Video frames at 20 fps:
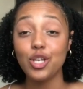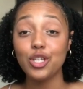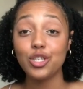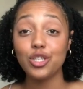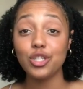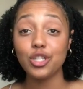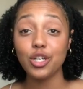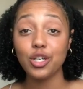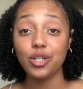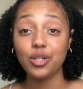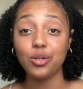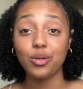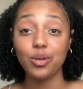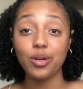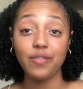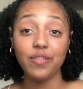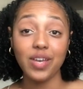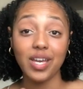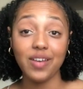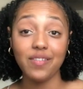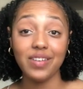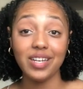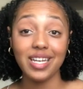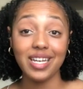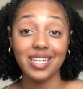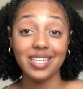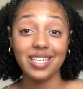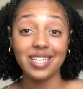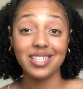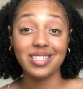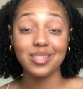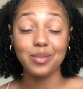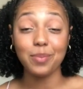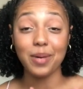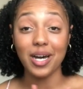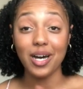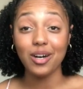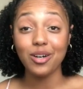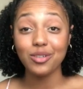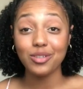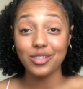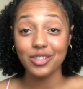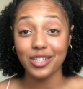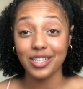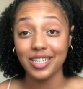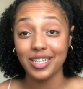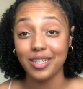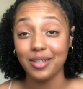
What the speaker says: So if you have any ideas about